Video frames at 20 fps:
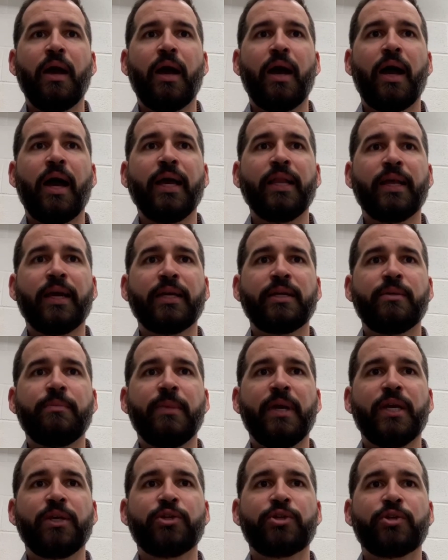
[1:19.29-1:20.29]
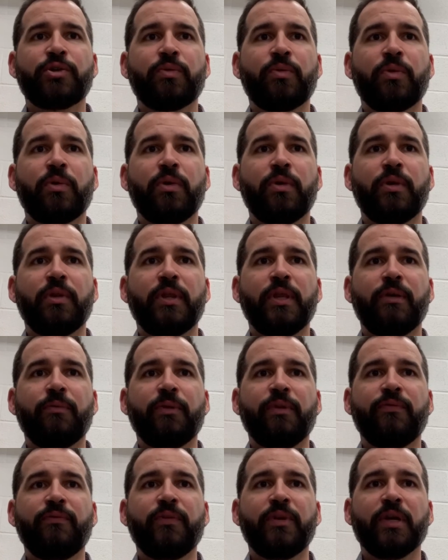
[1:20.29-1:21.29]
I like to make sure that
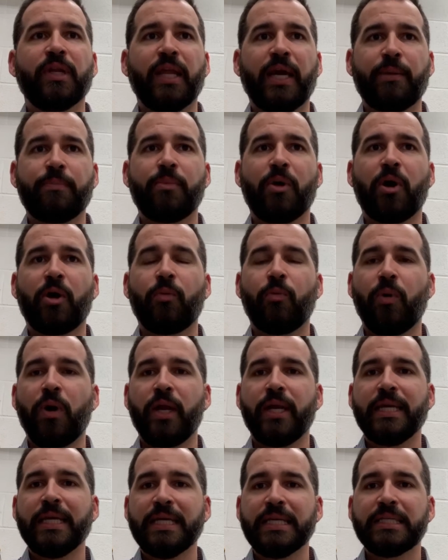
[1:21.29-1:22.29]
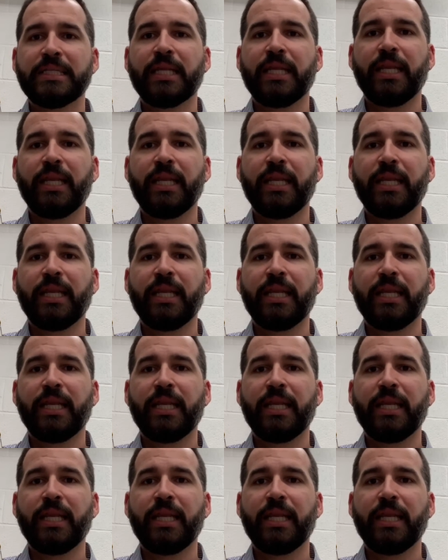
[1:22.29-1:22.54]
we feel like bar one is the